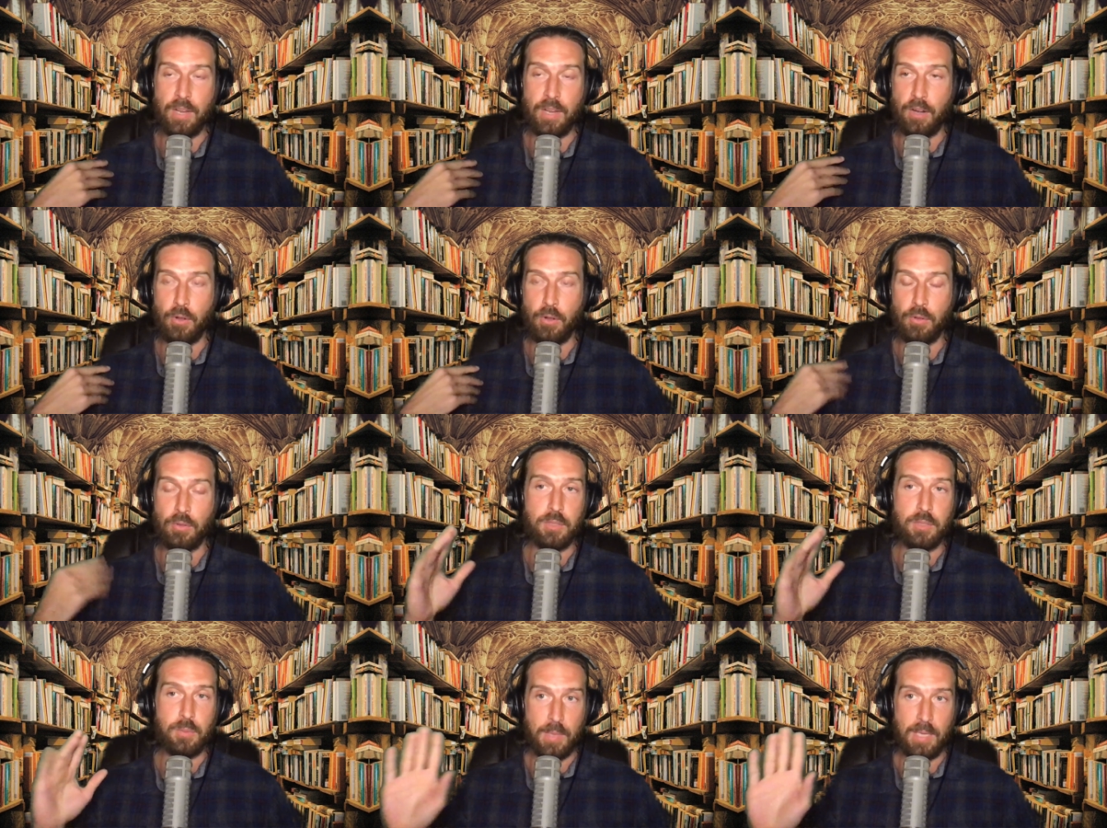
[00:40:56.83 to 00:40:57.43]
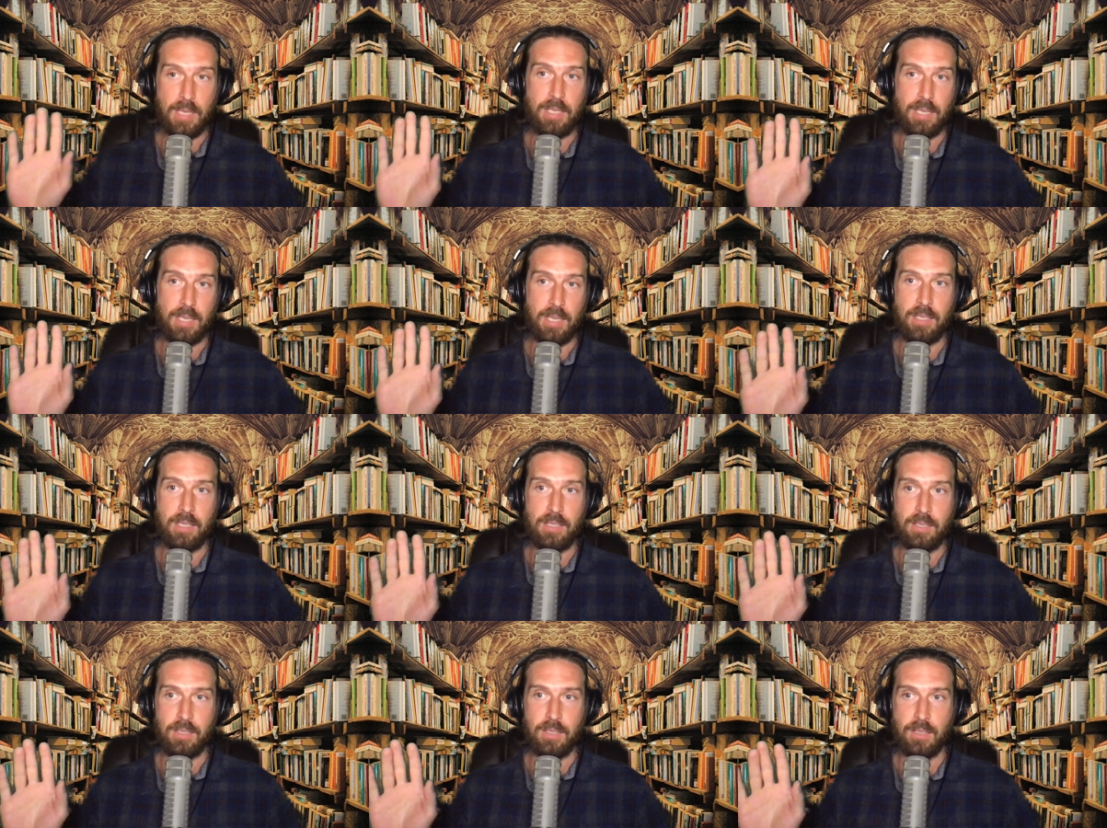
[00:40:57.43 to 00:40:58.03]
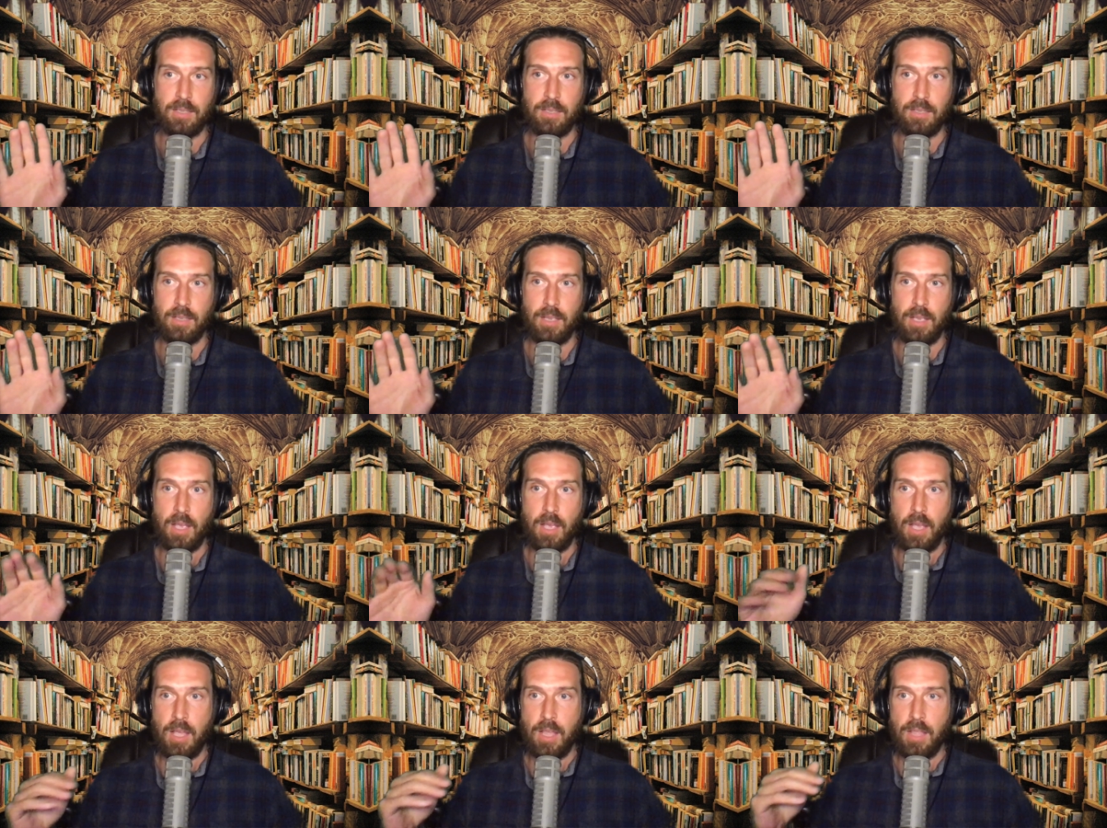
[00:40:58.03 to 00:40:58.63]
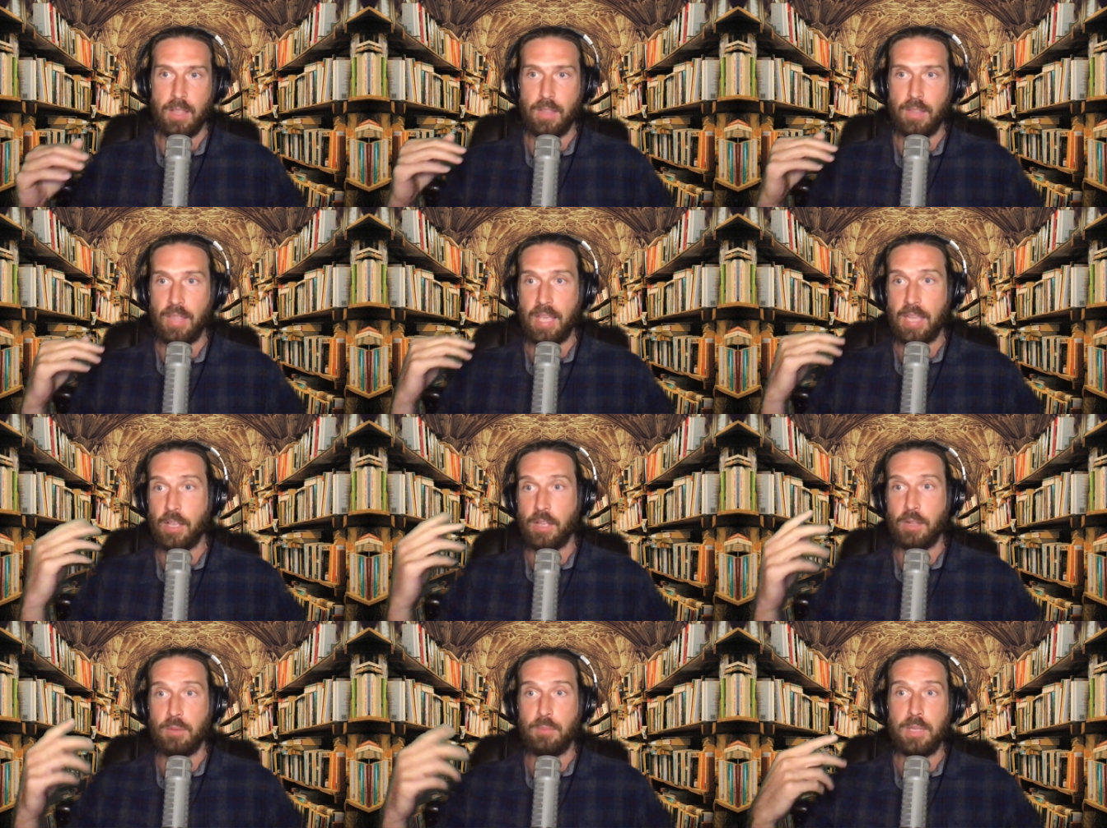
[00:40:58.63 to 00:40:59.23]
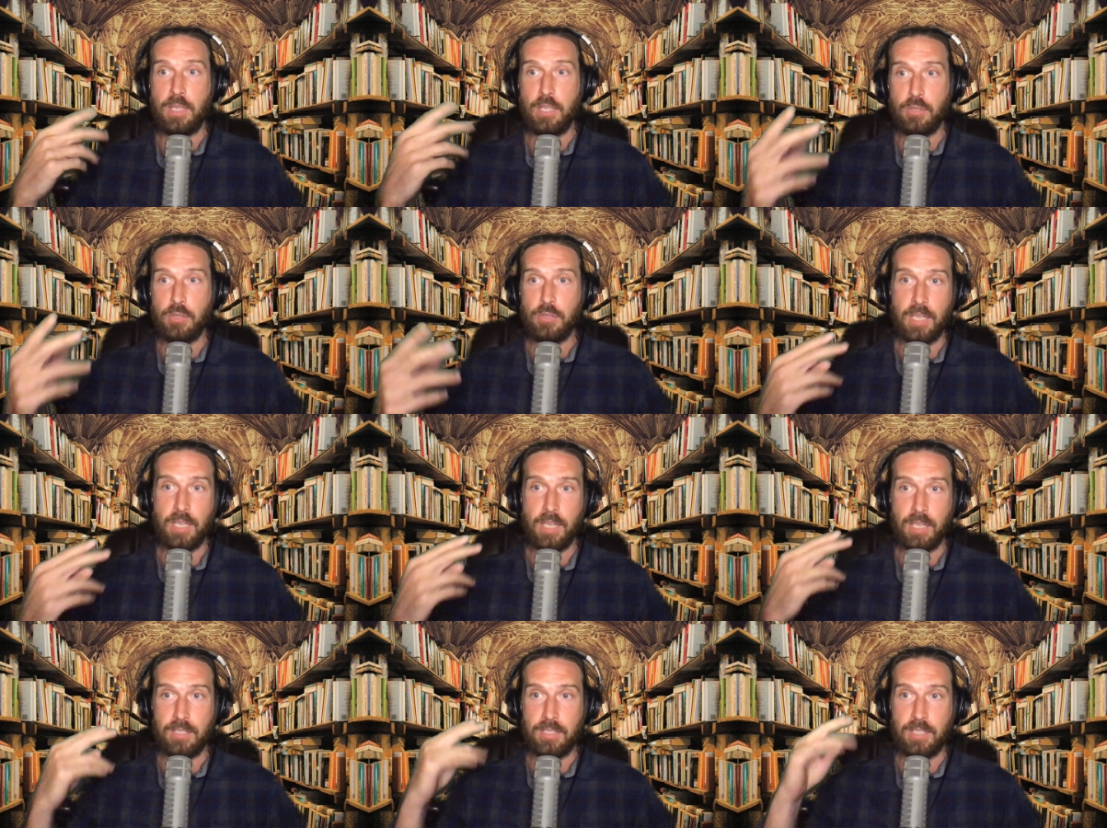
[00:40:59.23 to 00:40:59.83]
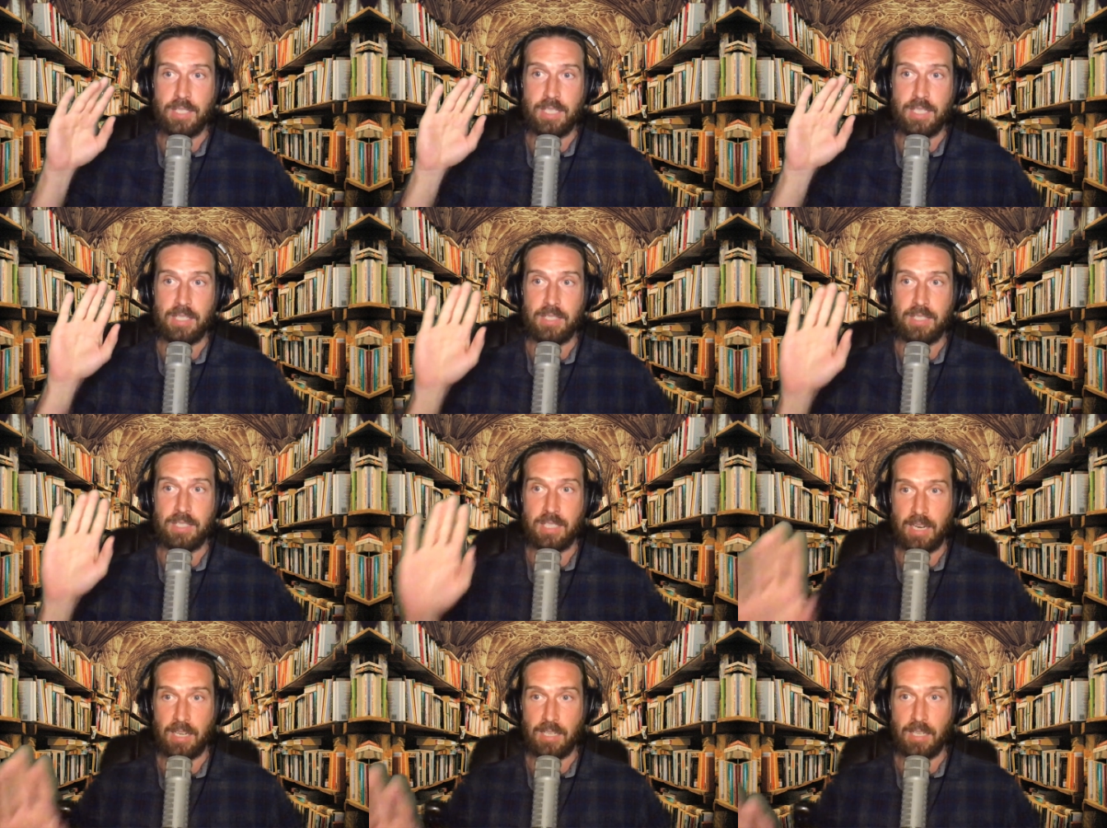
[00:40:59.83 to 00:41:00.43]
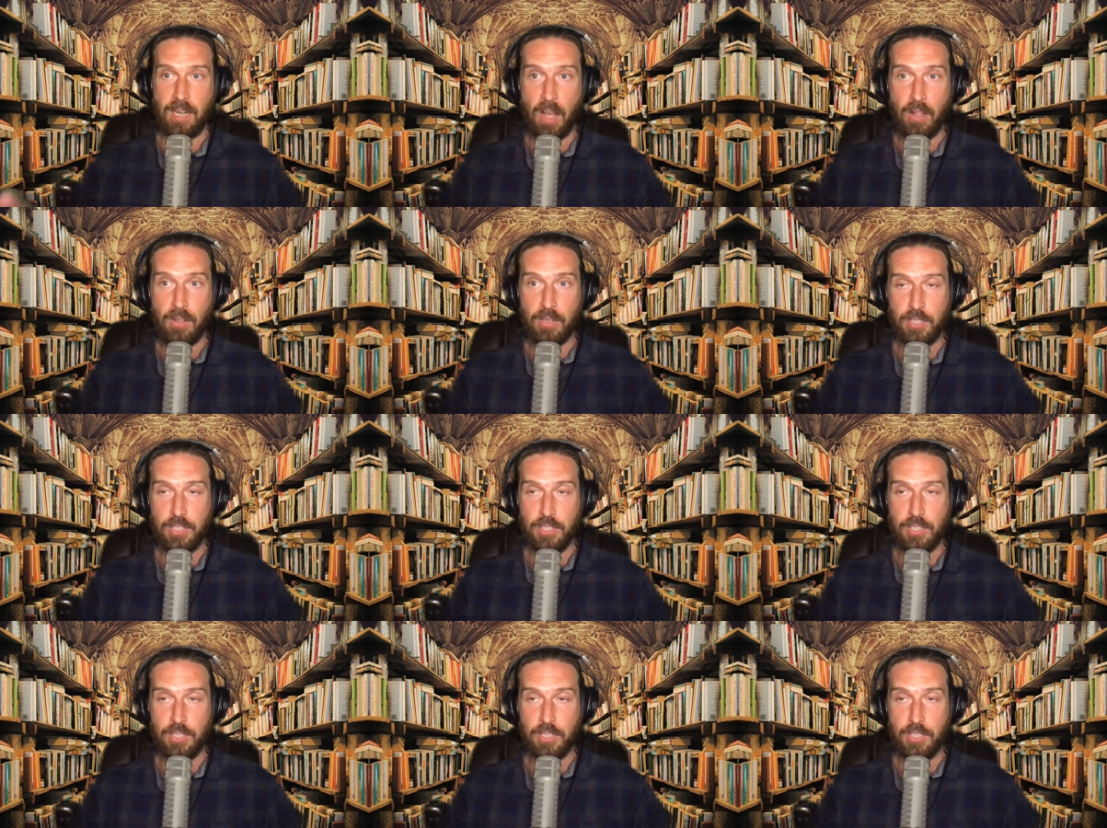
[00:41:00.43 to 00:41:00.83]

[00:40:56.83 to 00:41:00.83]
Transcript: own species. They could be using us to test technology